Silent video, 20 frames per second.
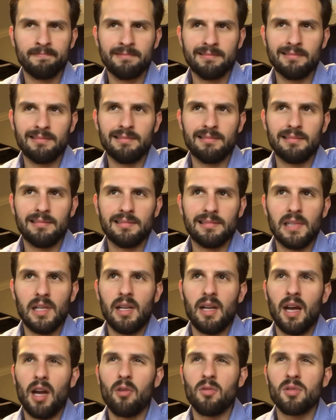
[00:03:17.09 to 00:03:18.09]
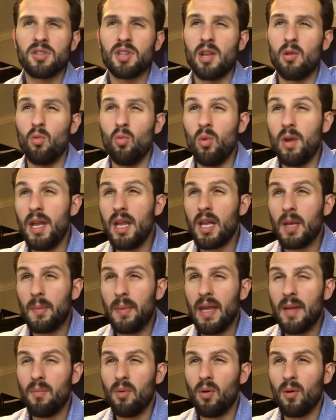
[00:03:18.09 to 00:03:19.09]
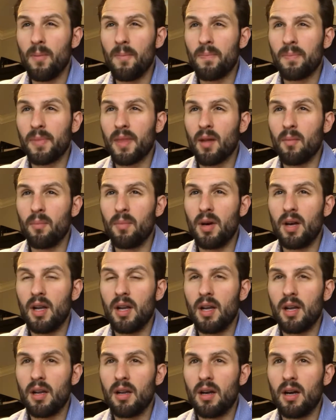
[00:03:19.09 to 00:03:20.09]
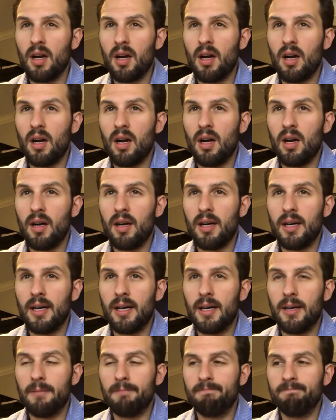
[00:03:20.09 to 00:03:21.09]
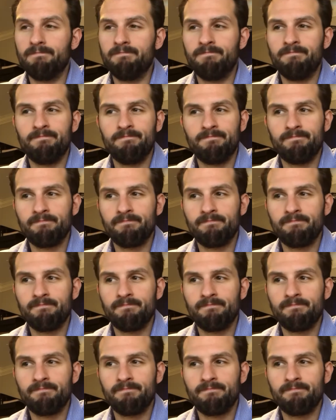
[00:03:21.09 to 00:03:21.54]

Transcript: I don't want to say weak people, but um,